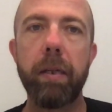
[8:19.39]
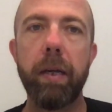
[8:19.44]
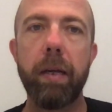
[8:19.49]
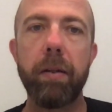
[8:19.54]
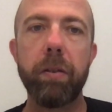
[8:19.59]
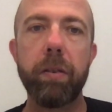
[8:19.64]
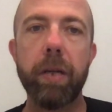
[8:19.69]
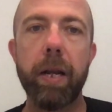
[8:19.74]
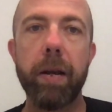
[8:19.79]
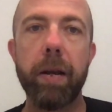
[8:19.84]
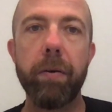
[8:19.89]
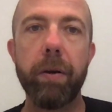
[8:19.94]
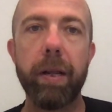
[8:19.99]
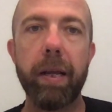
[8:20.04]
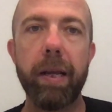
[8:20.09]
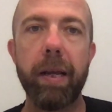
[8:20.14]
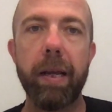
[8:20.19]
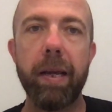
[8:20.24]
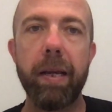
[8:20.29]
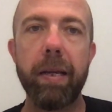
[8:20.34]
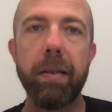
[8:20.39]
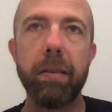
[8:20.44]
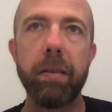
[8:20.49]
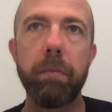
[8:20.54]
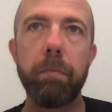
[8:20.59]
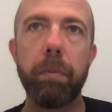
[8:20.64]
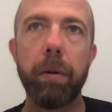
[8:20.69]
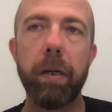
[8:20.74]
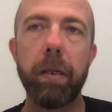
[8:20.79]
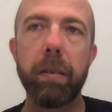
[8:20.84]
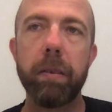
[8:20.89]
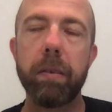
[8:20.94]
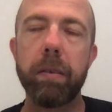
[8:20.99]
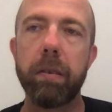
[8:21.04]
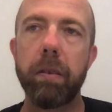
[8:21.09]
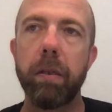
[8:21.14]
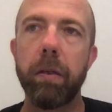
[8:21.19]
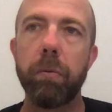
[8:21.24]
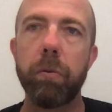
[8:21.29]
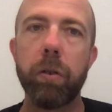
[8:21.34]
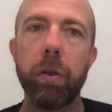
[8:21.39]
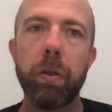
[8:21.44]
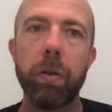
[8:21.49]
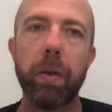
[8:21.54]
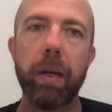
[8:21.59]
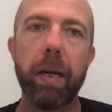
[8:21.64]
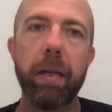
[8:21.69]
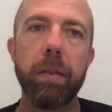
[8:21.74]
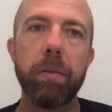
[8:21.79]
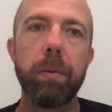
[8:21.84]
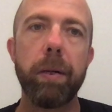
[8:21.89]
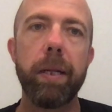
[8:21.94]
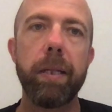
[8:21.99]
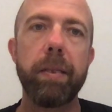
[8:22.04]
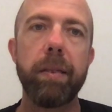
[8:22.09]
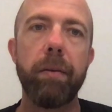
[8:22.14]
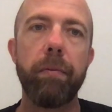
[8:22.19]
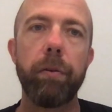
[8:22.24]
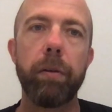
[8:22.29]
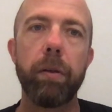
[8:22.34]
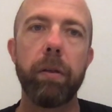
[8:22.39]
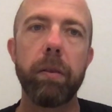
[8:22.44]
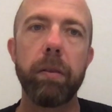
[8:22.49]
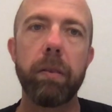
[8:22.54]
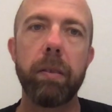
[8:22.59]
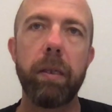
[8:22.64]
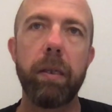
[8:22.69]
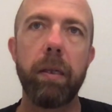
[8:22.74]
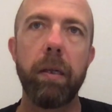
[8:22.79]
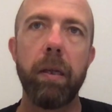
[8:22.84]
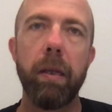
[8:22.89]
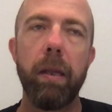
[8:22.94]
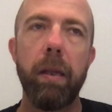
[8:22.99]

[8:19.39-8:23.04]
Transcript: and generally it is, but should you get into any difficulty,